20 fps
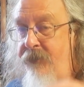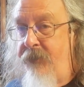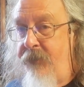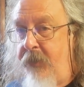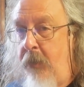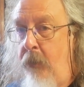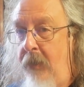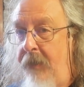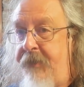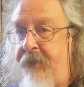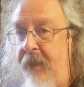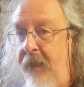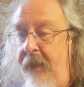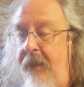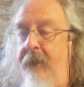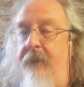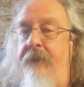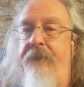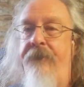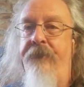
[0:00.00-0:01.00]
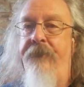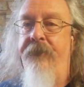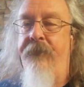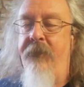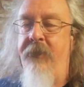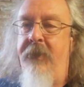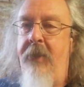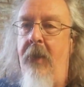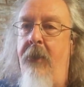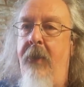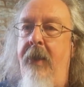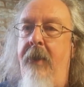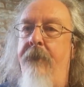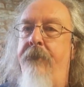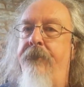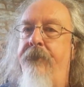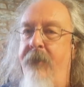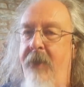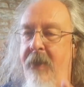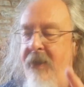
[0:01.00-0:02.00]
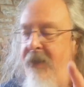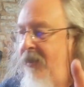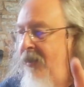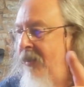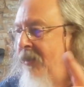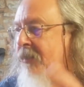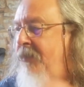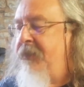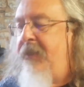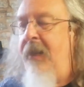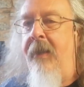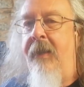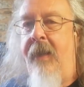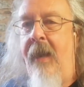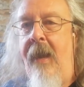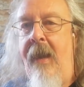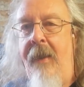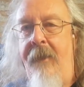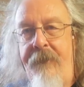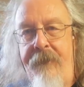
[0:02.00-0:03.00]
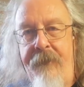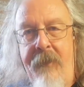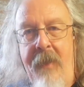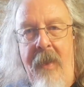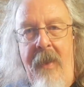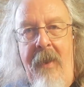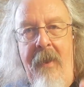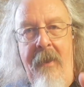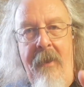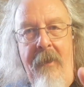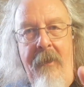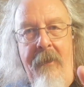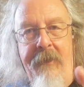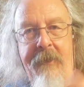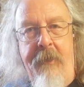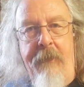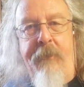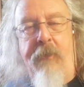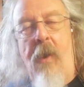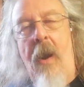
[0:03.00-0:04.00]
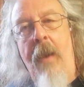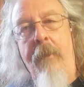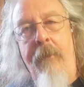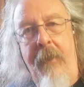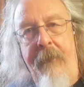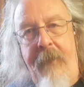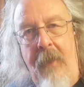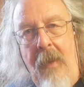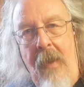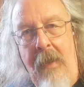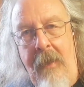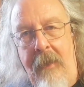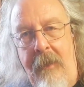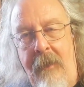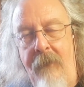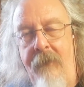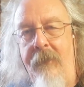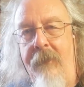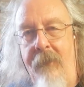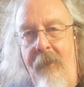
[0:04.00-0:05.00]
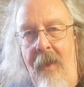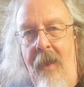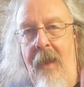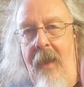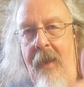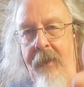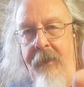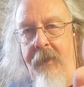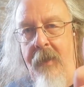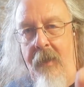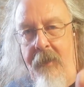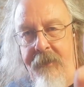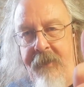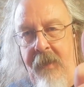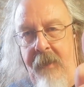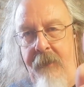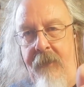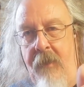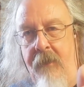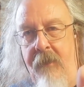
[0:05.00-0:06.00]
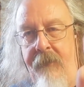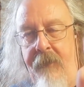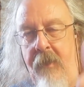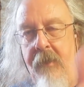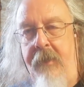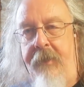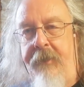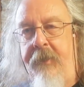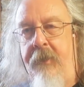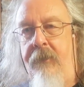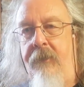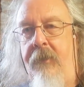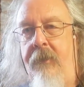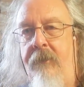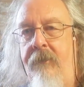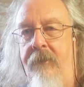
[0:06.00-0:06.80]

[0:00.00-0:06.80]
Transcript: So we'll see. Shall we? Take care. Subscribe if you like. And I'll see you very, very soon.